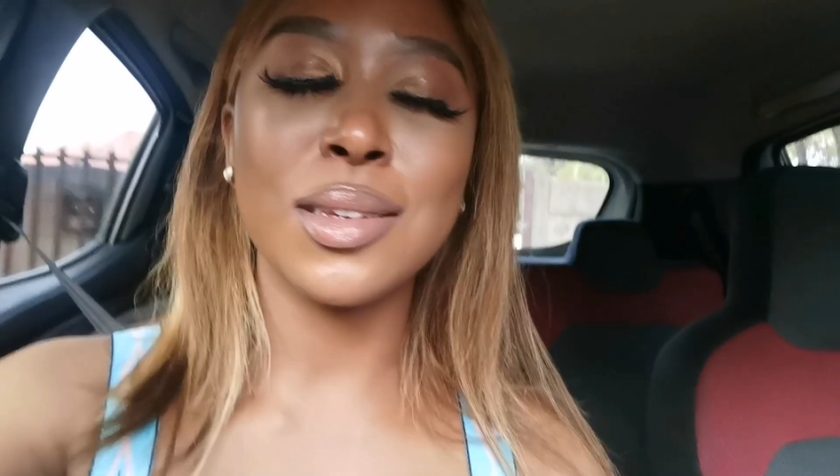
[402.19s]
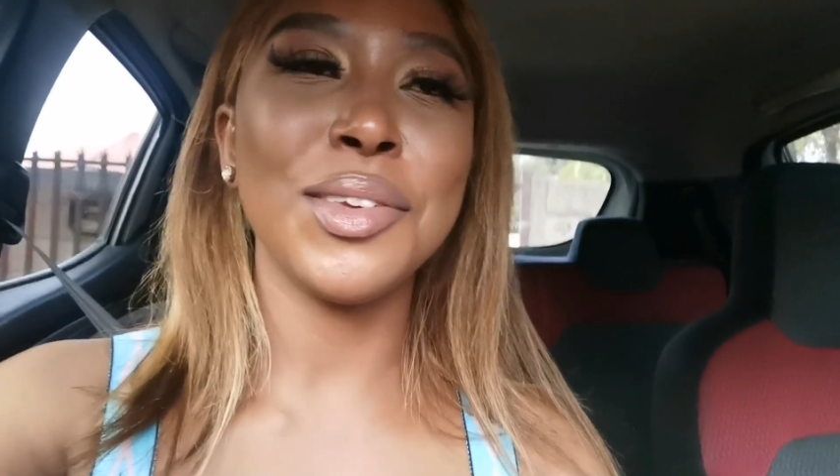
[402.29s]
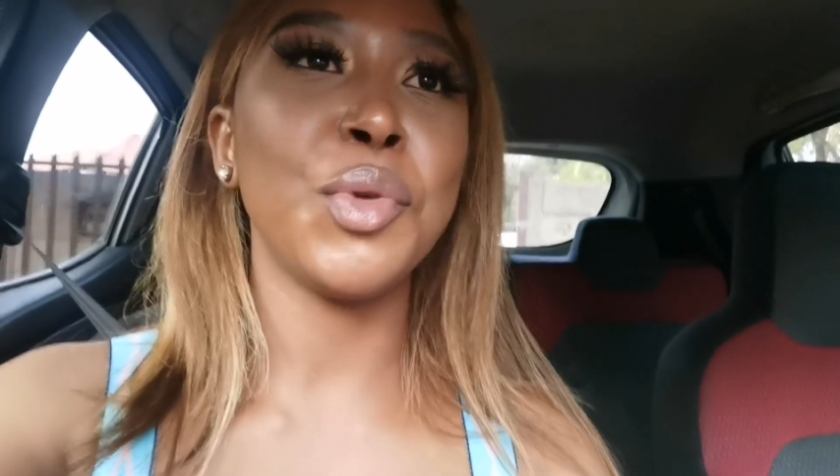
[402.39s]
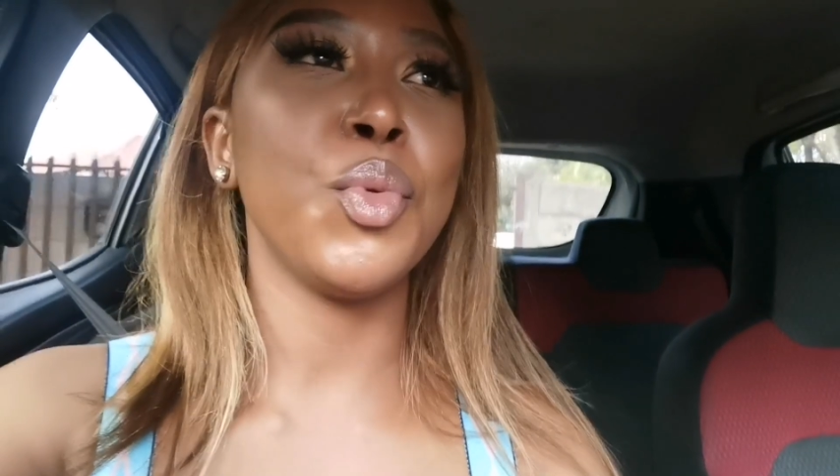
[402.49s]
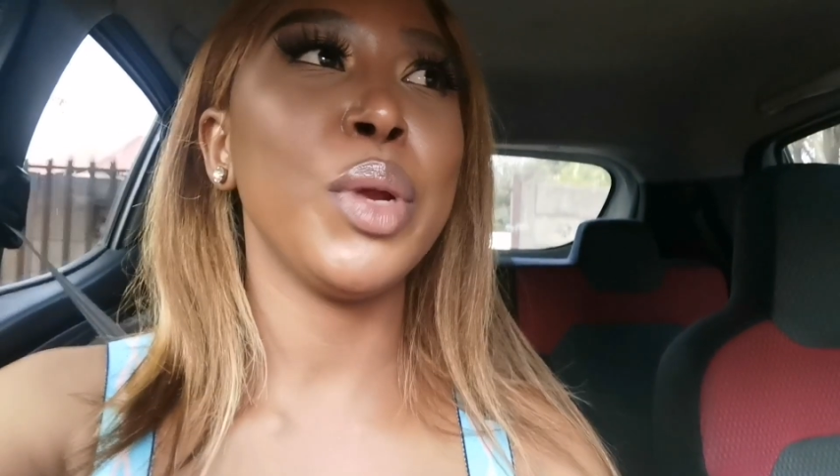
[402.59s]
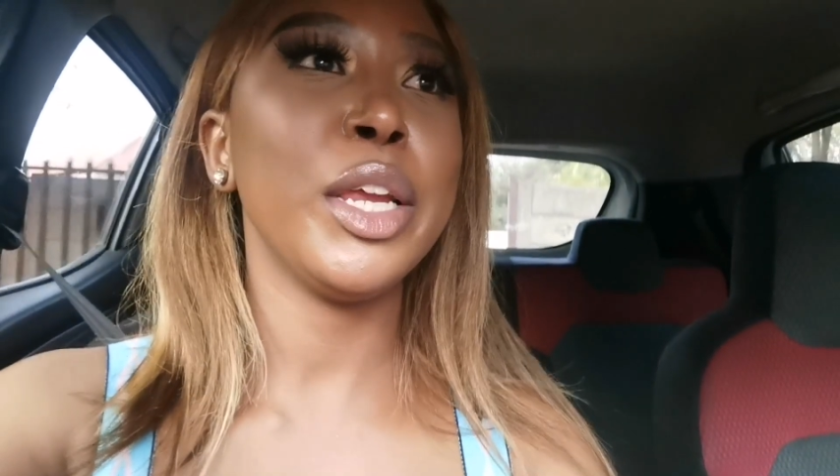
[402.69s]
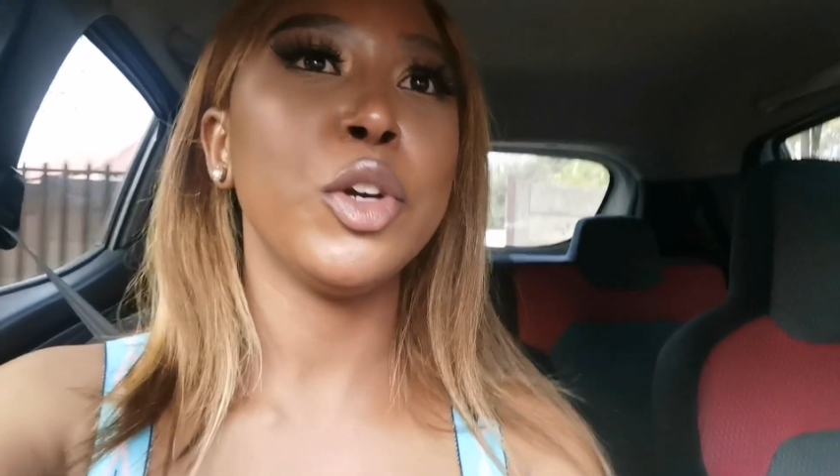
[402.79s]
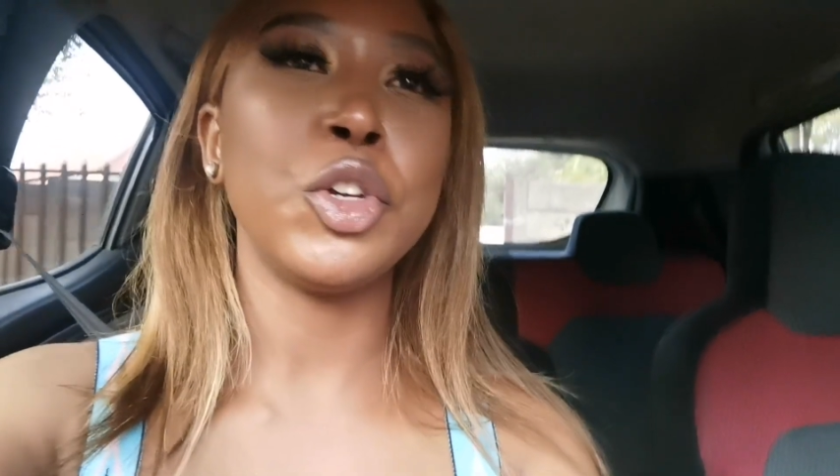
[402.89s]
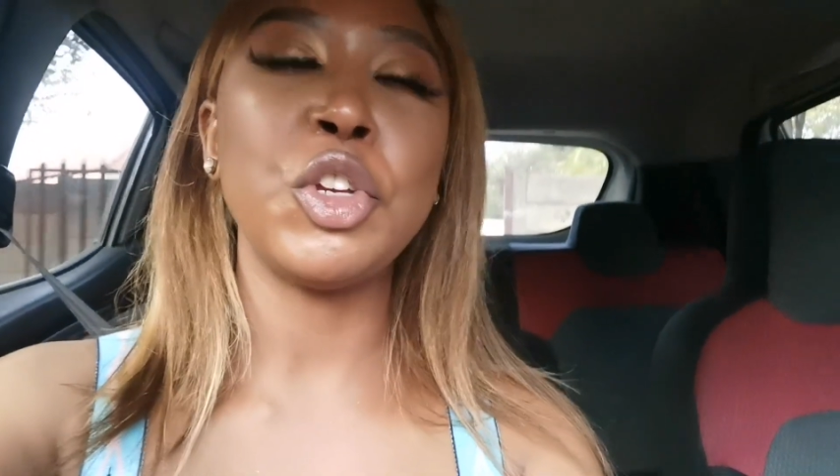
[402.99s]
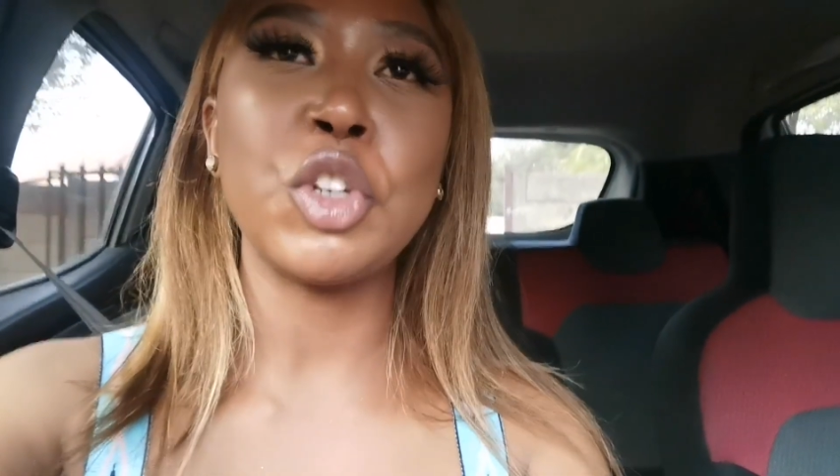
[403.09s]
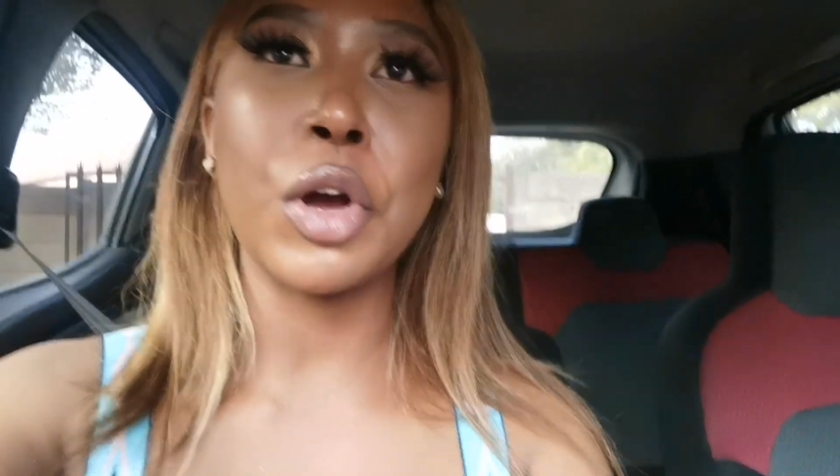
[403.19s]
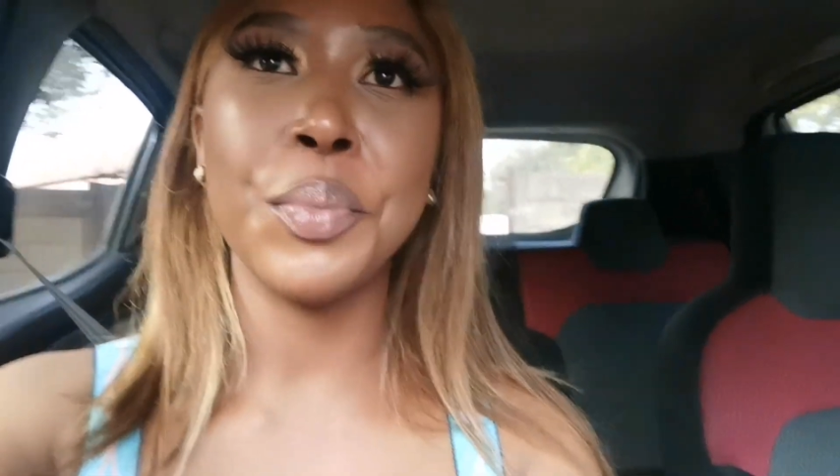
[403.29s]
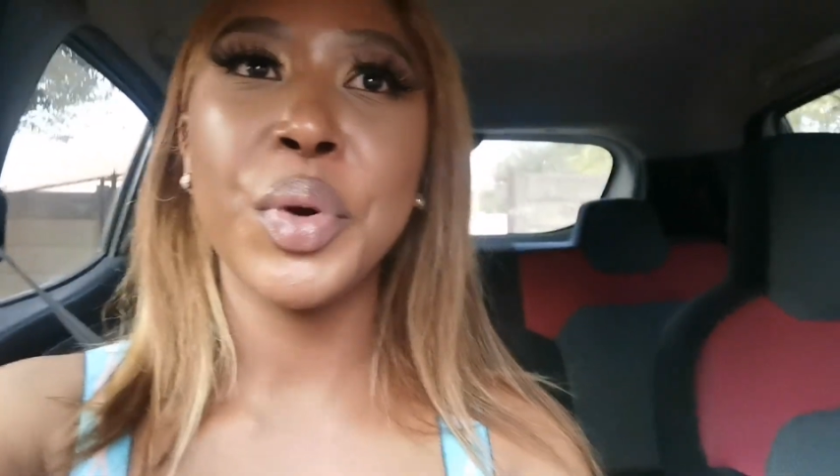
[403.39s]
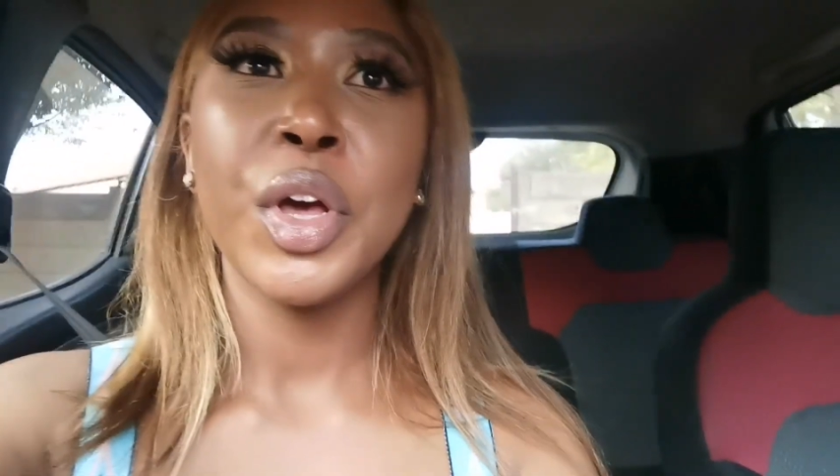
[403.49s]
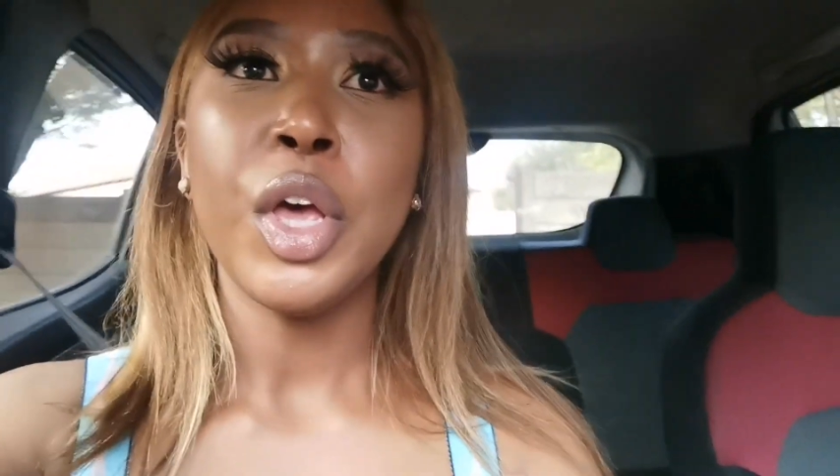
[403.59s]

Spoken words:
did a really good job